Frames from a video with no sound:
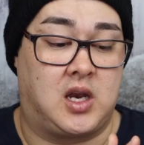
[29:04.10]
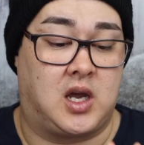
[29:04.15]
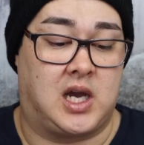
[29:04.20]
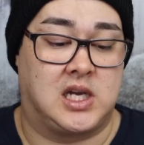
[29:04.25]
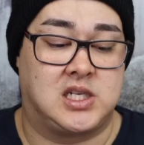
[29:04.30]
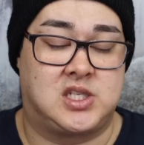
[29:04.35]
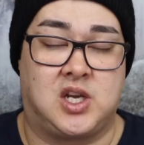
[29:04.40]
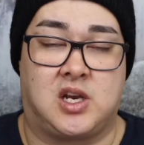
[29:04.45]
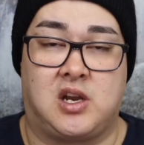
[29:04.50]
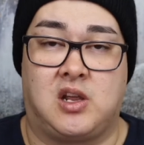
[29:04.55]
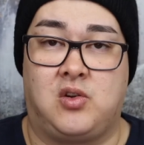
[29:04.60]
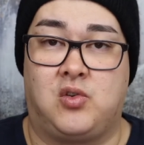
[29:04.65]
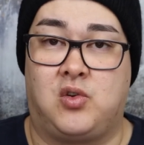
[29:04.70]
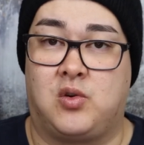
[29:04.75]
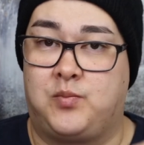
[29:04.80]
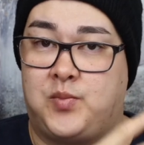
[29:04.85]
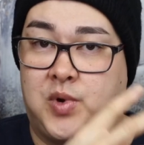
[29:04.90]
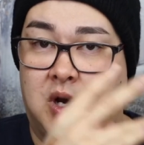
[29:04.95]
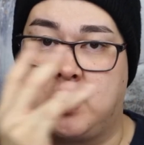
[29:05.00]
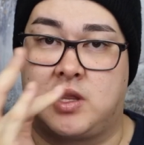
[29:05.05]
eyeshadow look,
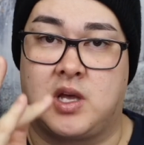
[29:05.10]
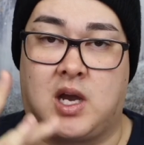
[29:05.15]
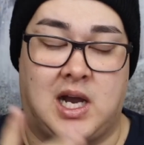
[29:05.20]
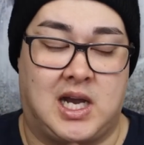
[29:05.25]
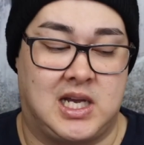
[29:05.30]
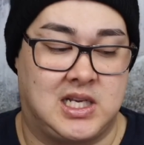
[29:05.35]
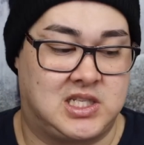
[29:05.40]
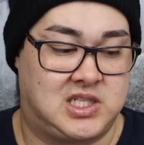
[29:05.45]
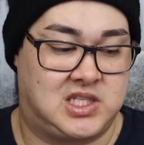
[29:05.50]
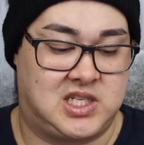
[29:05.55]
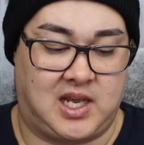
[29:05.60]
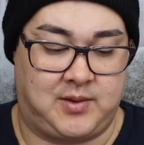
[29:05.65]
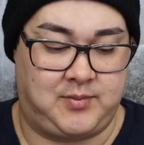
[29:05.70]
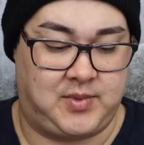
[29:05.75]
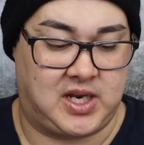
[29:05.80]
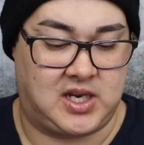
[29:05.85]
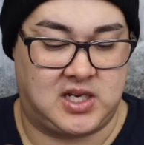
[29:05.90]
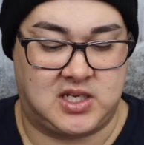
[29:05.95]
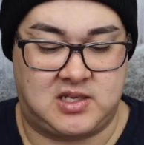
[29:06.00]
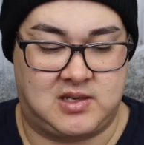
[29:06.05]
both eyes 10
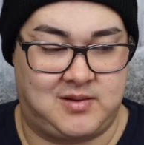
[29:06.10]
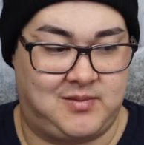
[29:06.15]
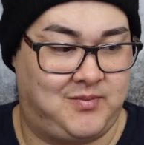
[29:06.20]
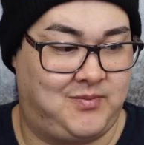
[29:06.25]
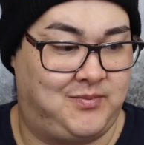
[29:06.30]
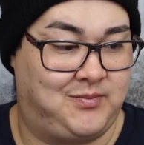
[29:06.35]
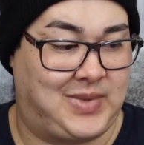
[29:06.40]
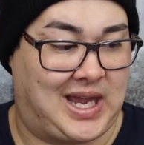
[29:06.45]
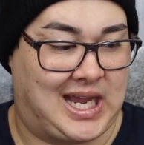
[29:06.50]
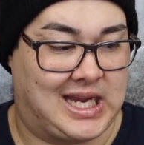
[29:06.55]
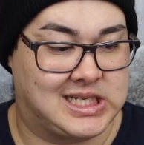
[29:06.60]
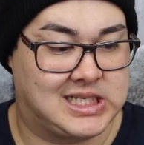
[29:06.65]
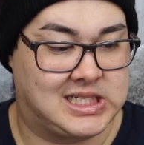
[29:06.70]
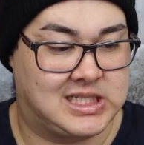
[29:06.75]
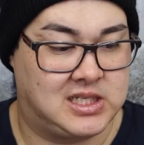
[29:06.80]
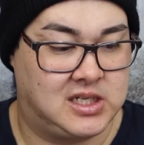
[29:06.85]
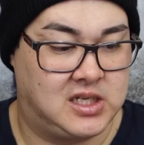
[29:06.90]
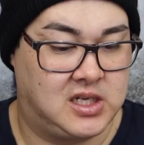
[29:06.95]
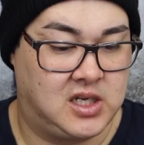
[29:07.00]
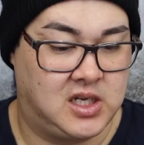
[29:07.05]
minutes max,
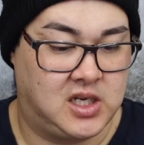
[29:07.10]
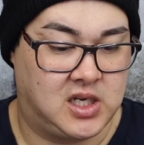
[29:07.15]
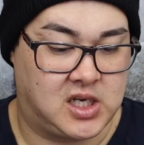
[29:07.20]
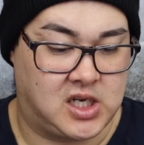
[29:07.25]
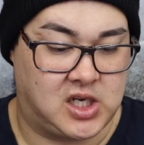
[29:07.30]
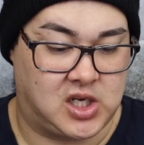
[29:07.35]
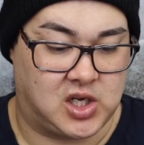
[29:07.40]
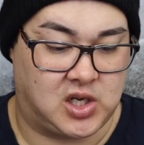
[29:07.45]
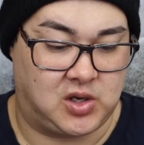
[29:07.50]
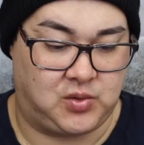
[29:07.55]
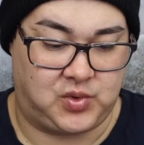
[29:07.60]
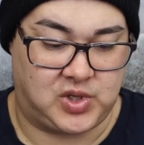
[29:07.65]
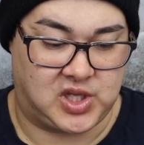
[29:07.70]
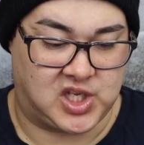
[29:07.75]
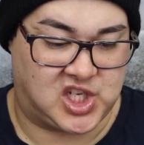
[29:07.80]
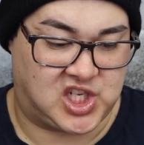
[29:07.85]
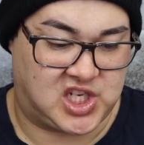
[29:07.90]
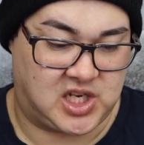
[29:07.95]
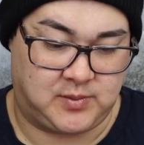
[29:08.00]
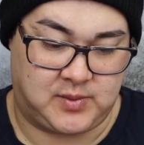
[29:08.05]
you know, with a
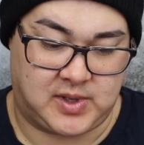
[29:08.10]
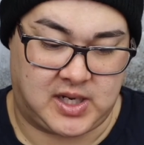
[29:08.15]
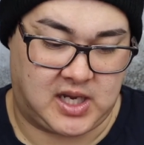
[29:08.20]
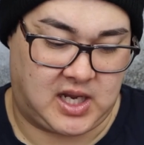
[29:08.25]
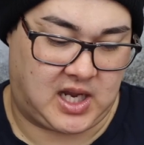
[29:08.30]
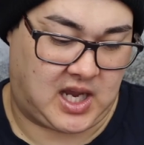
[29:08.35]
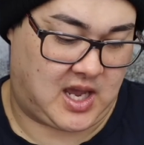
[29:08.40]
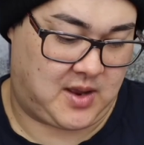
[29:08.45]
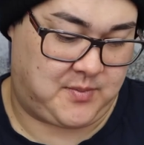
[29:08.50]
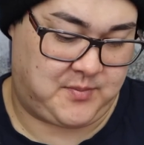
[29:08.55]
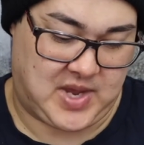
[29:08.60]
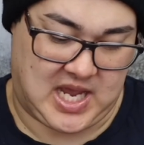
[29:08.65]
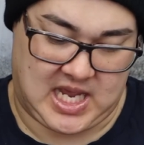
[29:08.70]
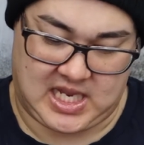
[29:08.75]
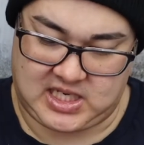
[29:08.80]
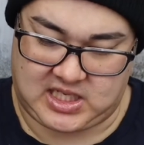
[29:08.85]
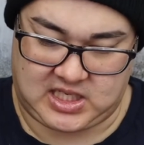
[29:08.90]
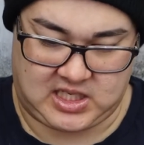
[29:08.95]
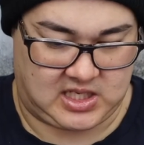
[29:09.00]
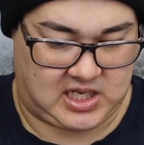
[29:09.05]
shimmer and
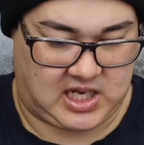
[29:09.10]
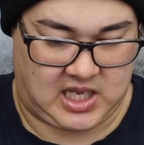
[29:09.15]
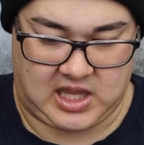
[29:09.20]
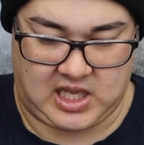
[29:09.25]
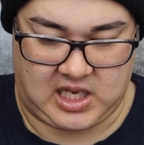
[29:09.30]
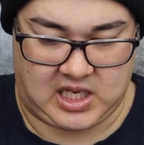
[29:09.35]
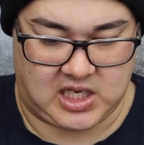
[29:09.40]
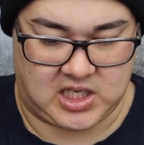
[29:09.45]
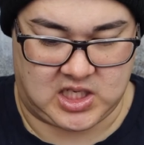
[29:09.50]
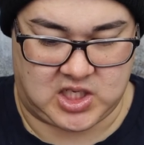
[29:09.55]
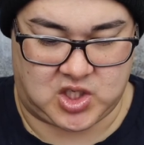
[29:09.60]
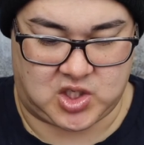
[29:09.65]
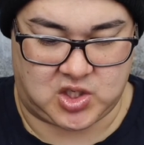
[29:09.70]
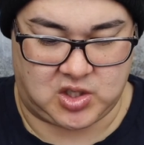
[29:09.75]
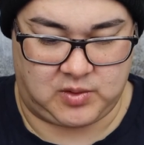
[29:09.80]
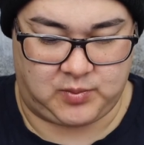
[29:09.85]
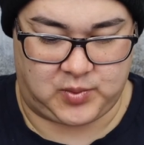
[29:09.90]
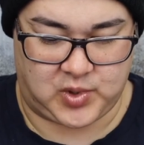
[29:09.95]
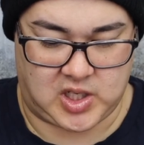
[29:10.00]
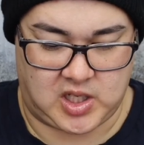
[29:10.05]
mattes. I think it's so
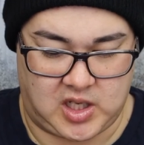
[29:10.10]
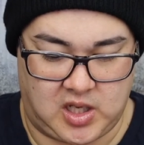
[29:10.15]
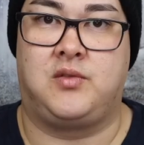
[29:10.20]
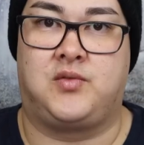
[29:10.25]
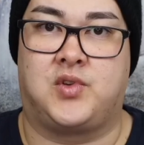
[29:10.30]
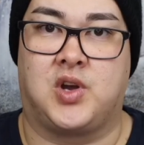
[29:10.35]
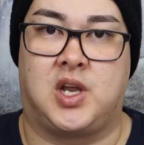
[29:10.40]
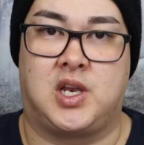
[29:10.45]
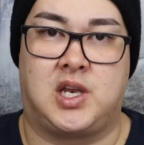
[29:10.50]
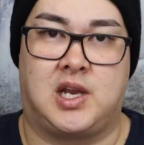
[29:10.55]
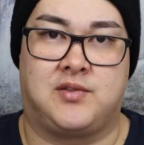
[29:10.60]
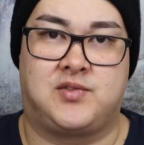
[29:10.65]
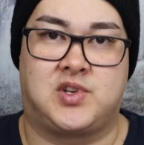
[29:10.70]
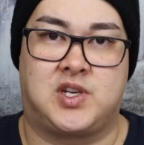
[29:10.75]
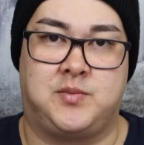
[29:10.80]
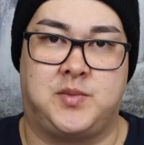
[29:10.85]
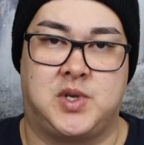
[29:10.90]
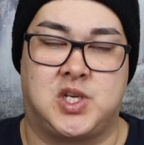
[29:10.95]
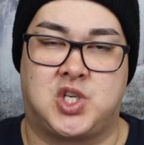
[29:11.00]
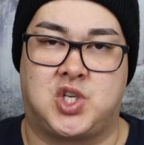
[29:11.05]
pretty. You've got enough
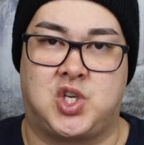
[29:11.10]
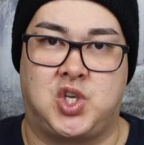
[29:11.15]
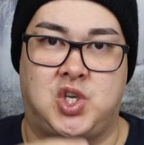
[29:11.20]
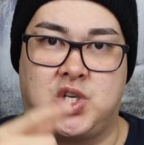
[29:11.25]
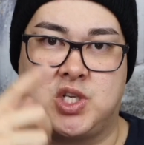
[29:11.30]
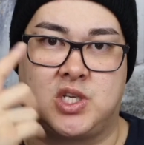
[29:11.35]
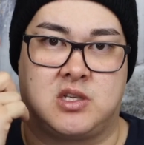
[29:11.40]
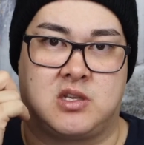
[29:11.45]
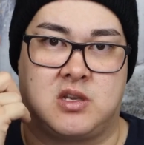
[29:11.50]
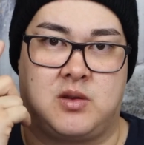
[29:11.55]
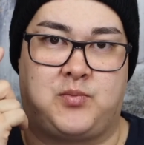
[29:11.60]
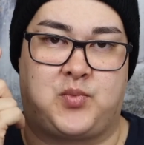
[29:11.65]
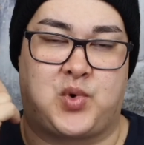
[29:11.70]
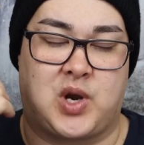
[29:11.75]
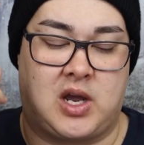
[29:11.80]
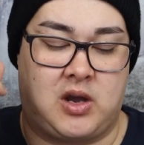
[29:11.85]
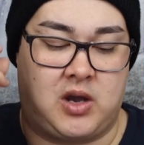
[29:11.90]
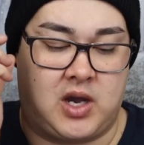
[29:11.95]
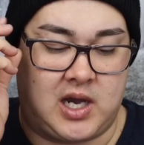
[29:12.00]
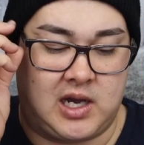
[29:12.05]
shimmers to use as a
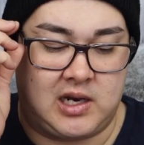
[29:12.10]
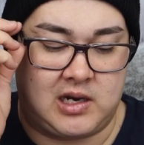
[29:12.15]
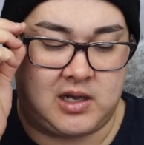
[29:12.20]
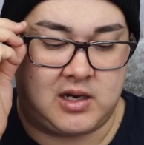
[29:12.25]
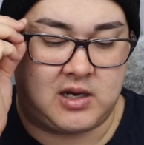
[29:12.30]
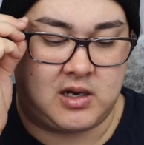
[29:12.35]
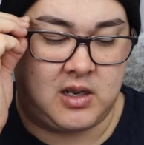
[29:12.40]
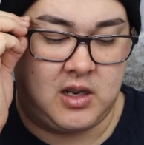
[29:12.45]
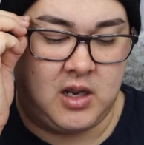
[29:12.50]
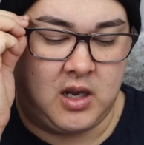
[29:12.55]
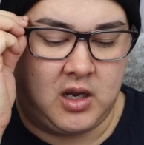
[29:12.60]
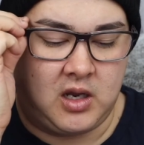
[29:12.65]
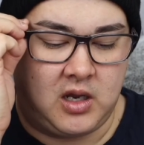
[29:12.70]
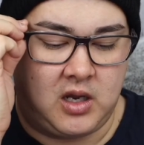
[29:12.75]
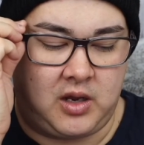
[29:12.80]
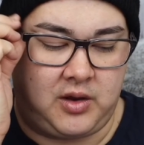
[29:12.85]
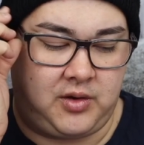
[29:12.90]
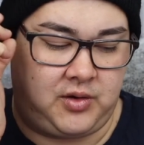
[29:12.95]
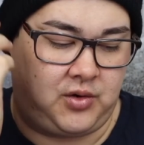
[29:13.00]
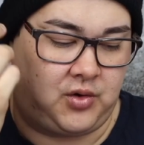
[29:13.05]
brow highlighter.
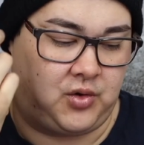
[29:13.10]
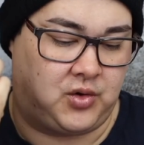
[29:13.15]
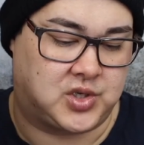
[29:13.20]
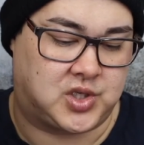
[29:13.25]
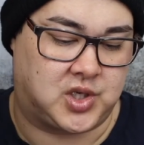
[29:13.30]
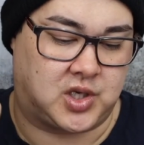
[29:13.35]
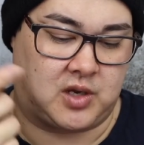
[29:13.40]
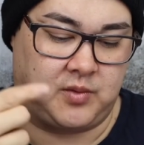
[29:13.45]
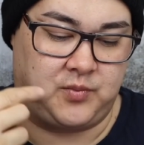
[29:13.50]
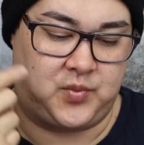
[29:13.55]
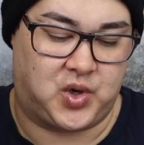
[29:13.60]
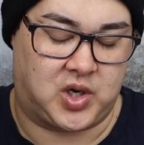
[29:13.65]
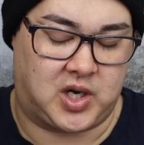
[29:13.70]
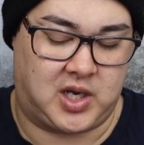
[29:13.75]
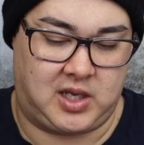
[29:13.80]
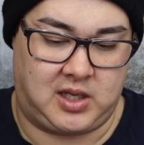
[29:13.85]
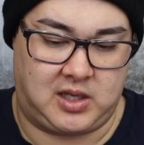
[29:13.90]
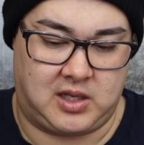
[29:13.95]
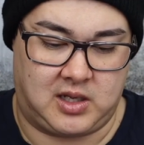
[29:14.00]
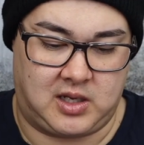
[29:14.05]
You also can put it
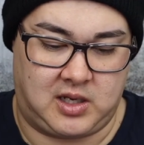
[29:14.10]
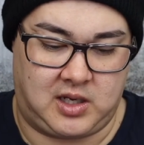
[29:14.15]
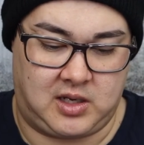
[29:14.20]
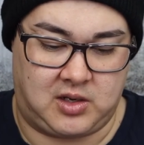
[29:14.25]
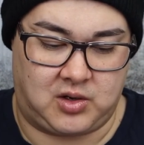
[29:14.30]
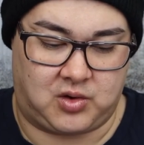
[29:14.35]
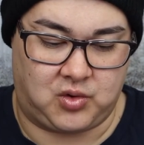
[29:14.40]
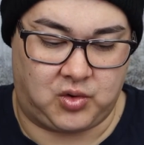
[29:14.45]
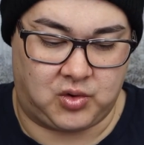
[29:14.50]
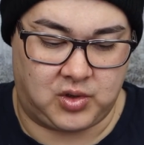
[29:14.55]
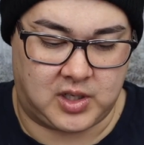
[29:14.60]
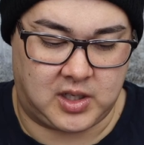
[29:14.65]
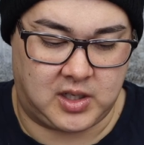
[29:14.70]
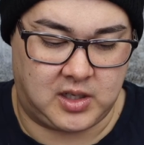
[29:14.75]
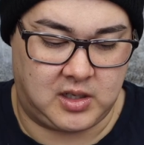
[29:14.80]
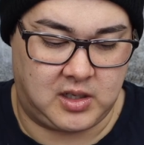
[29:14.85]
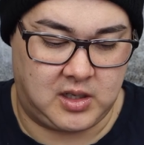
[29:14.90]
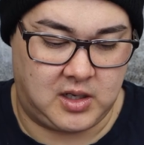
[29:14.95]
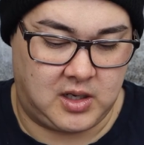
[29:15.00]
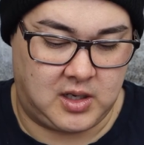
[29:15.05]
in the inner corner
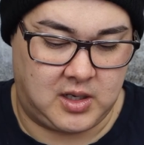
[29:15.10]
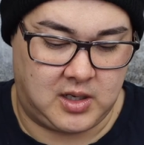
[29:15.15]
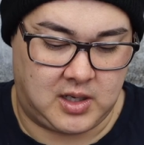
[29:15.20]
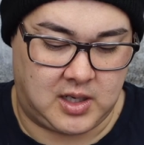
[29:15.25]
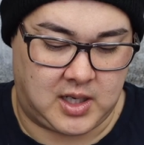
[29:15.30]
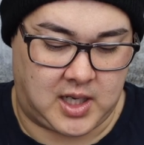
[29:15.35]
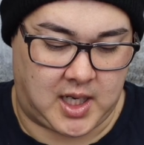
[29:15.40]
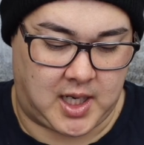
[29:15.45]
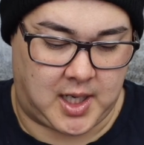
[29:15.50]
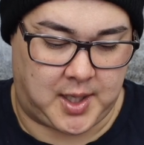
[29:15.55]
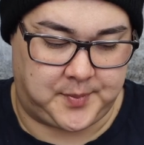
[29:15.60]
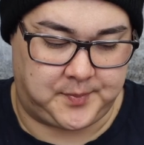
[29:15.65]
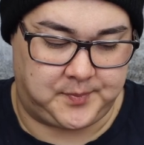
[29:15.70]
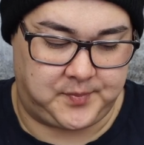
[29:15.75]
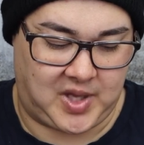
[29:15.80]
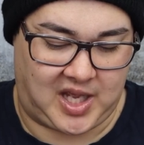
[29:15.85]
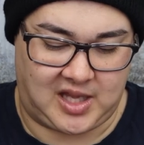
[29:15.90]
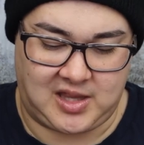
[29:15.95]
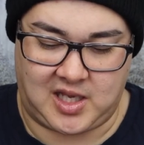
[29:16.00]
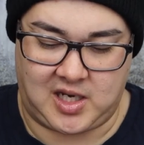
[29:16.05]
um,
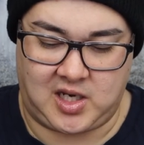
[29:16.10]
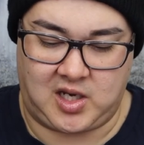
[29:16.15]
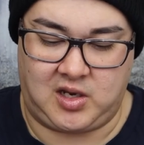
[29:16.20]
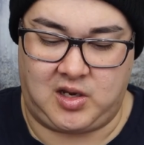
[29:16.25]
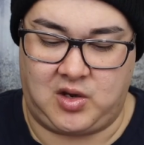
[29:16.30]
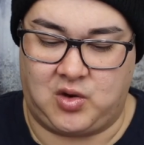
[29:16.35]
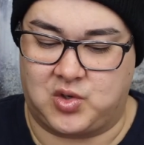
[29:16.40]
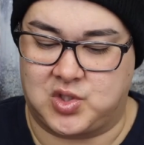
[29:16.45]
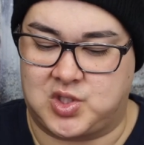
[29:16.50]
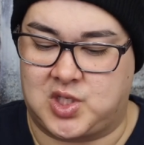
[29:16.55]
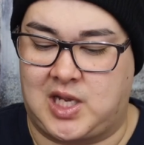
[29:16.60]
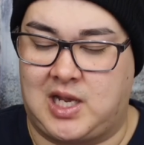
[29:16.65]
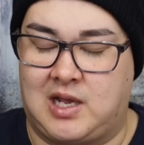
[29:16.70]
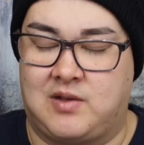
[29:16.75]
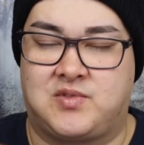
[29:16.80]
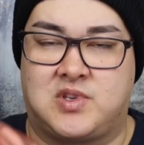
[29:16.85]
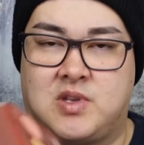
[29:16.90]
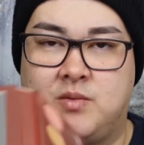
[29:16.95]
and then you also have some